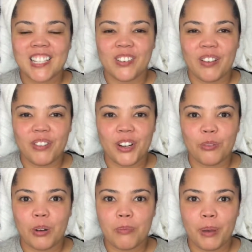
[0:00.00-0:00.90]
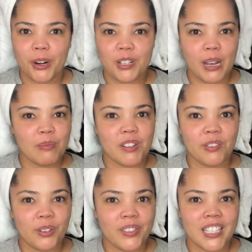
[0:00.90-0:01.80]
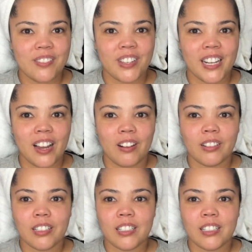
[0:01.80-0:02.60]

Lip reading: so I figured what better time to film this video.